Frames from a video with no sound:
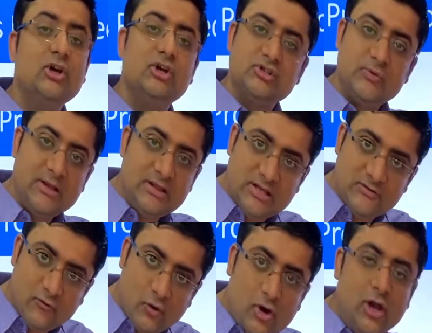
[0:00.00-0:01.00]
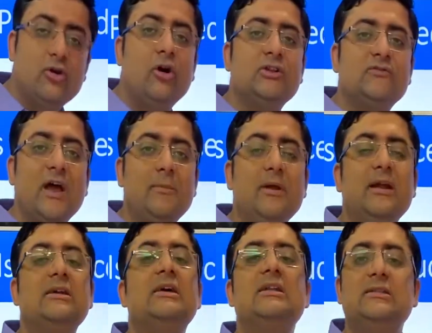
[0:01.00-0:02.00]
So when these vocal cords vibrate,
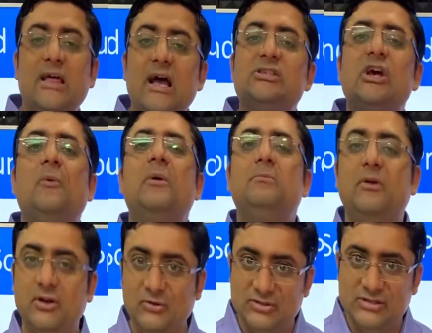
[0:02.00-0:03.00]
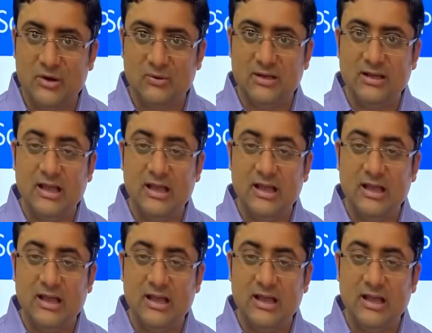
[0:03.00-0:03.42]
that's how we produce sound.